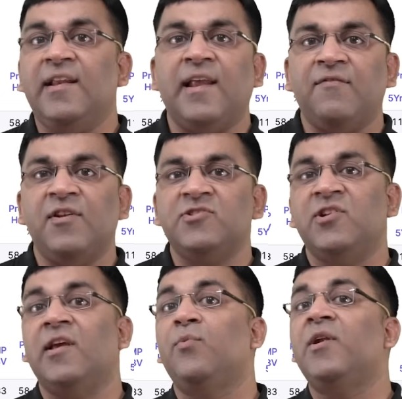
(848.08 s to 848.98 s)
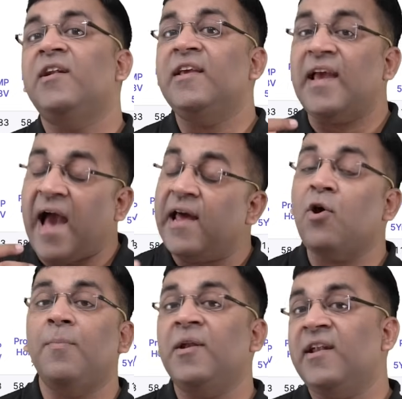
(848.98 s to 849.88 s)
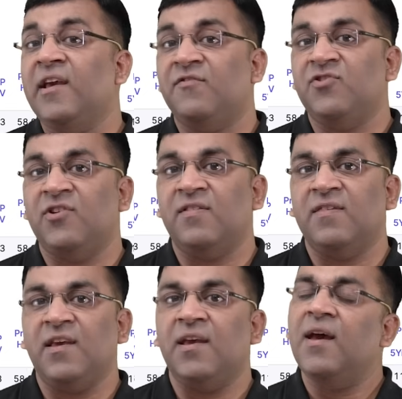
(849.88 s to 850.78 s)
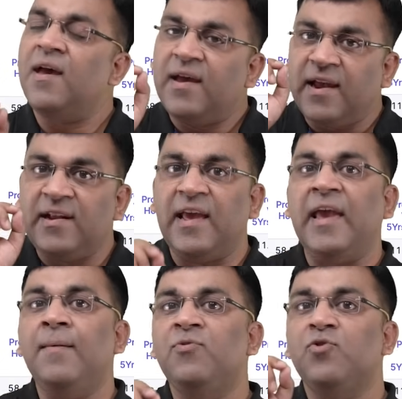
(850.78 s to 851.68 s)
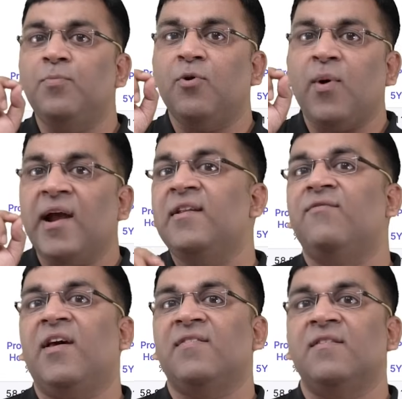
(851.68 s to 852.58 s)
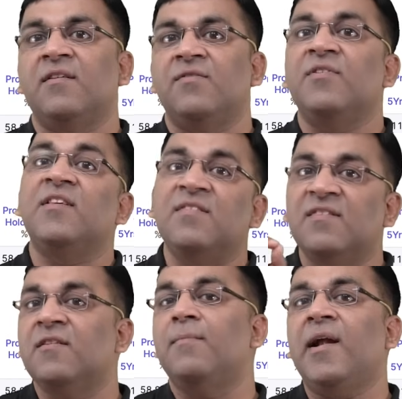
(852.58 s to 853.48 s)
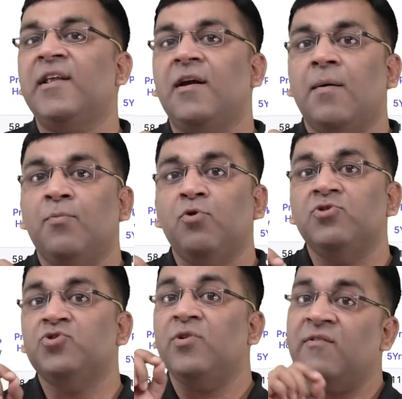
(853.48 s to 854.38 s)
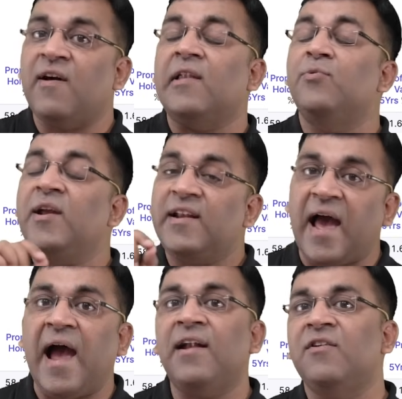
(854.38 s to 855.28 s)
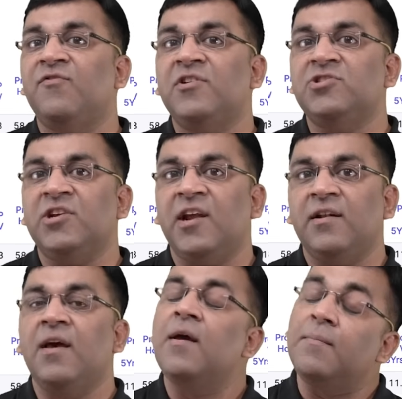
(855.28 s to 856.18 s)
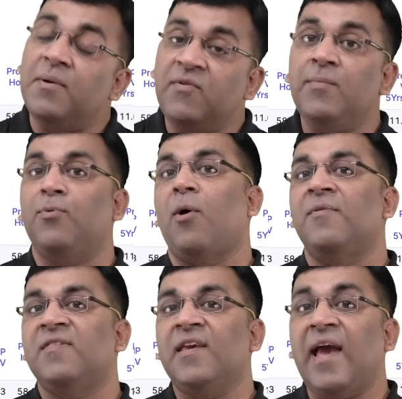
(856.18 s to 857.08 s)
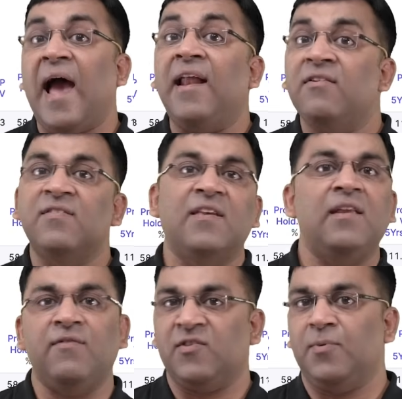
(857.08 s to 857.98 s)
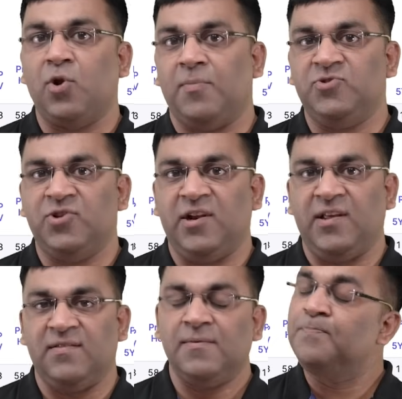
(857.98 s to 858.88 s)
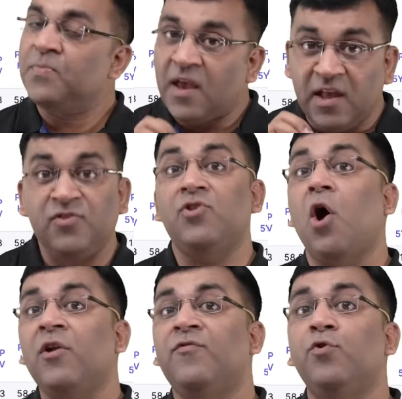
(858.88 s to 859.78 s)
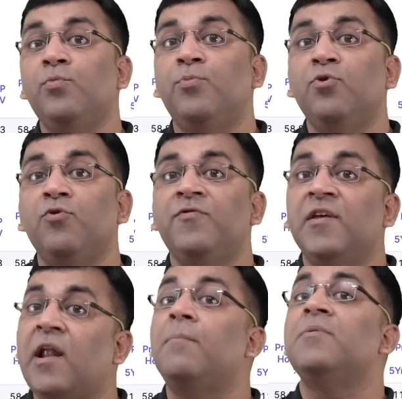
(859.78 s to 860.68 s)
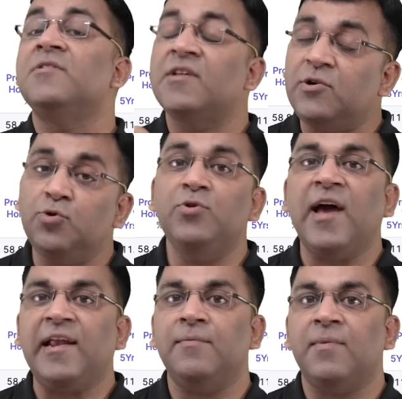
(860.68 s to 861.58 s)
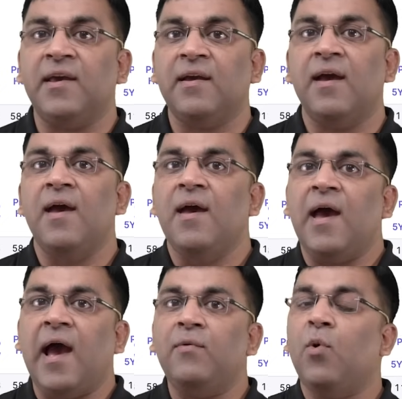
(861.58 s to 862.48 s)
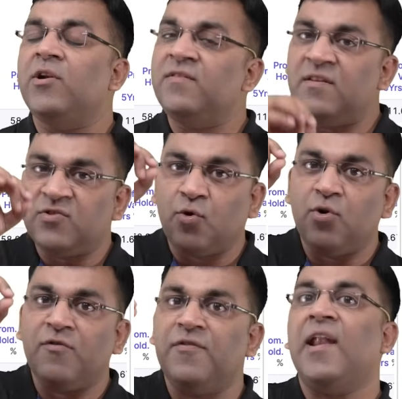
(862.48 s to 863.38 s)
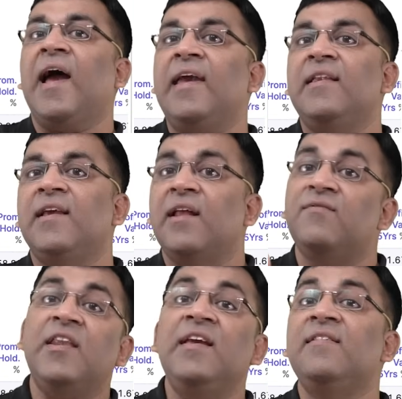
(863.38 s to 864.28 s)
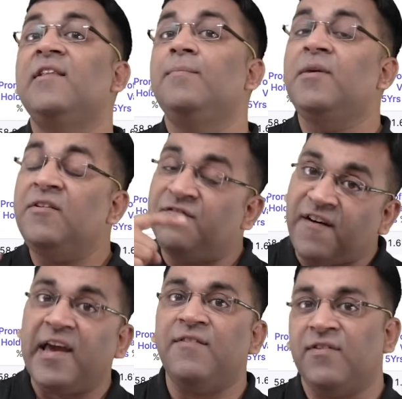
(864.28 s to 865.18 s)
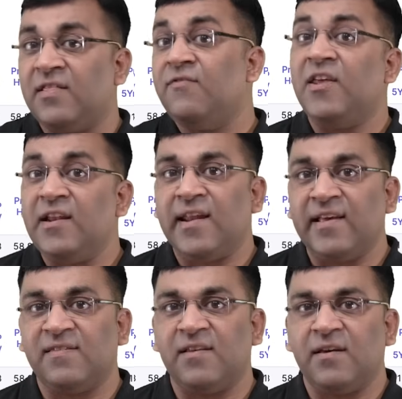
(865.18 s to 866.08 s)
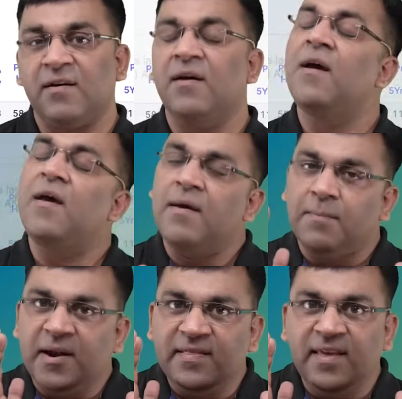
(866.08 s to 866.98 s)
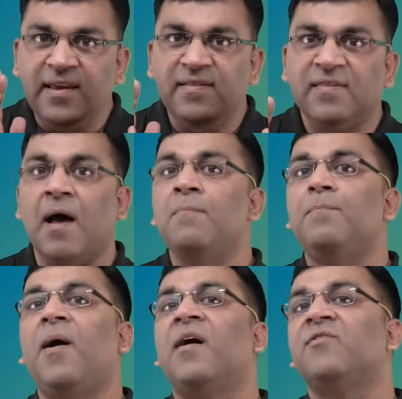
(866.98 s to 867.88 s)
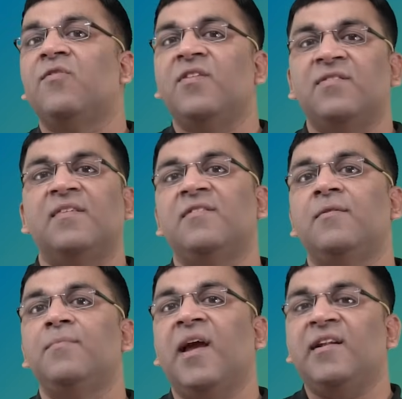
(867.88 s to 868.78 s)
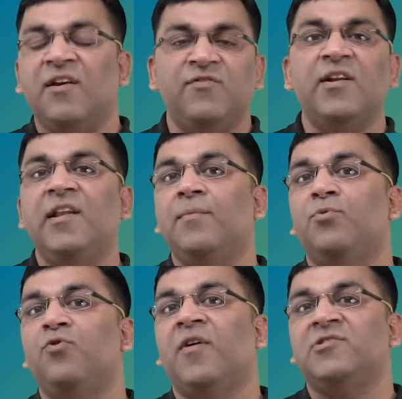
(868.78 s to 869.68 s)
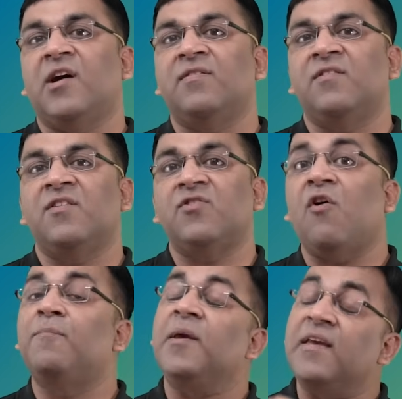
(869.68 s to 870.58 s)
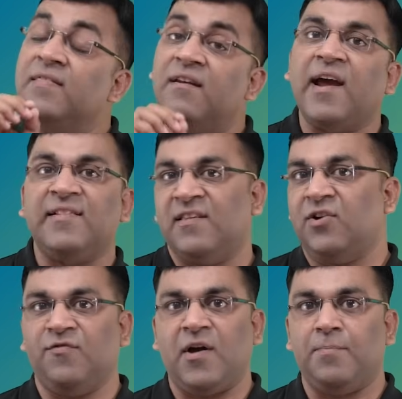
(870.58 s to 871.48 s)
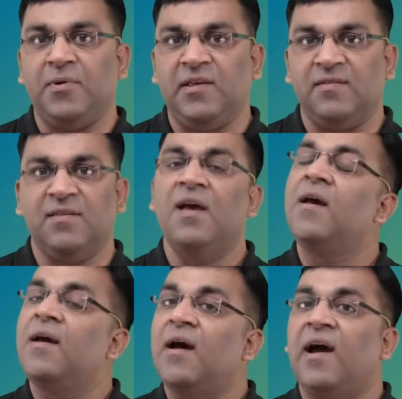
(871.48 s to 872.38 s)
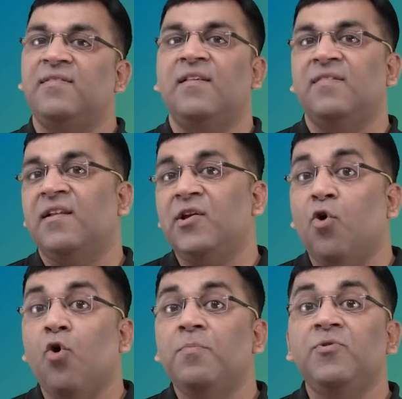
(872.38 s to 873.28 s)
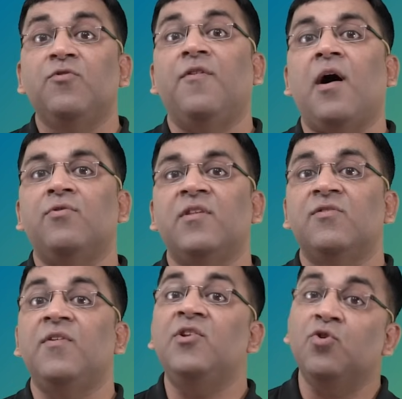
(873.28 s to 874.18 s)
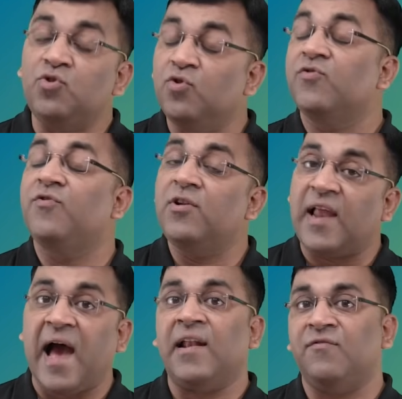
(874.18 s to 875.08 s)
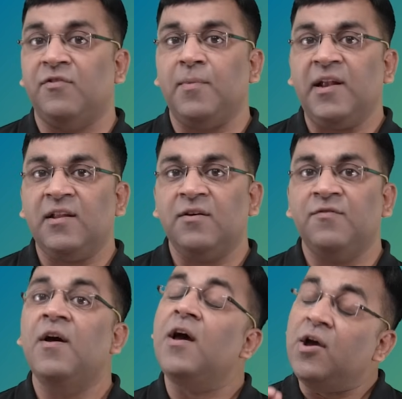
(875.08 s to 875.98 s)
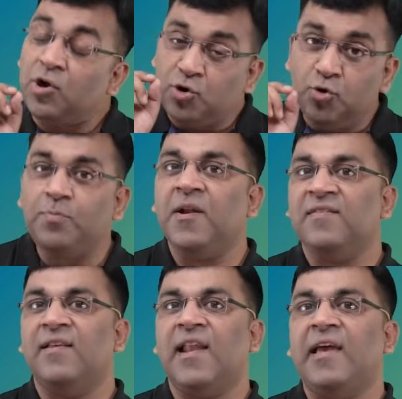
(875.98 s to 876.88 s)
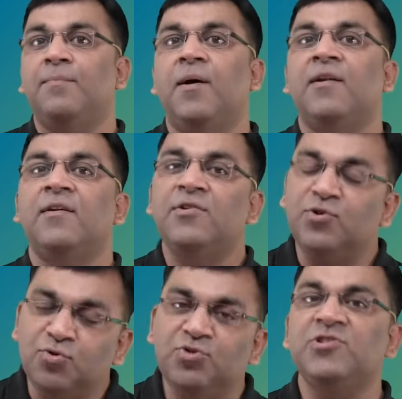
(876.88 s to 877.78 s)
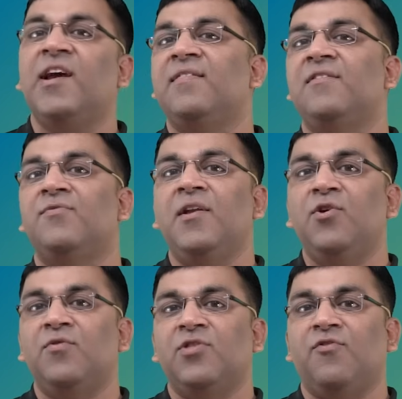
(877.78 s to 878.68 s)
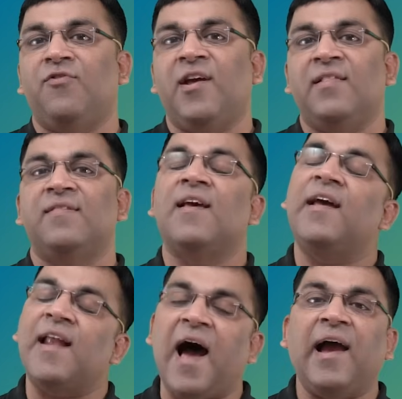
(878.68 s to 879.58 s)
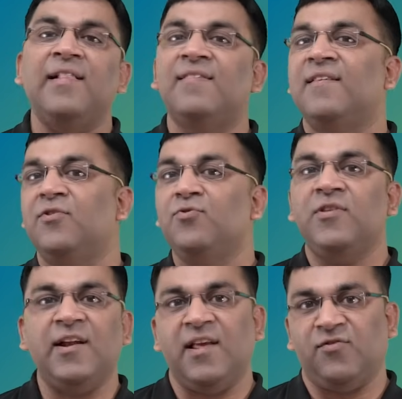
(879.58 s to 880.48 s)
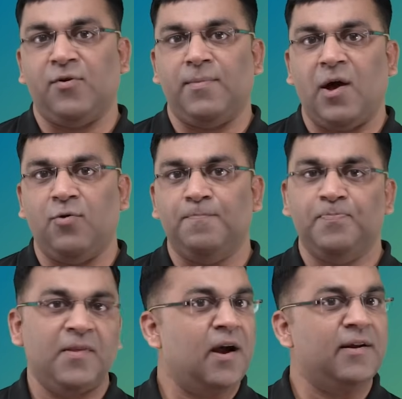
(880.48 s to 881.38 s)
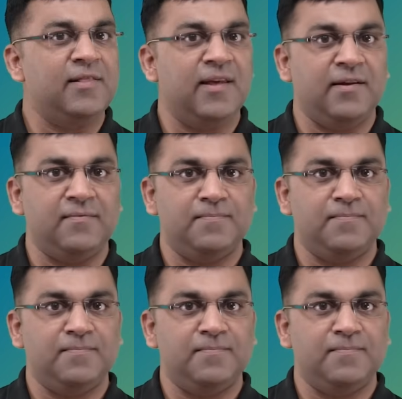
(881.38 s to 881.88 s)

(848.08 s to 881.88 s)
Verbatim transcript: leverage, liquidity, and operating efficiency, it aims to provide investors with a systematic approach to evaluate and differentiate between promising and risky investment opportunities. It's not foolproof, the numbers are too dynamic, and what is a score of 9 can very easily be 5 in the very next year. But I think some parts of the system can definitely improve our chances of picking the right set of companies. I sincerely hope you found this video useful and informative. Do press the like button, do share this video with your friends, and I'll see you 3 days from now. Until then.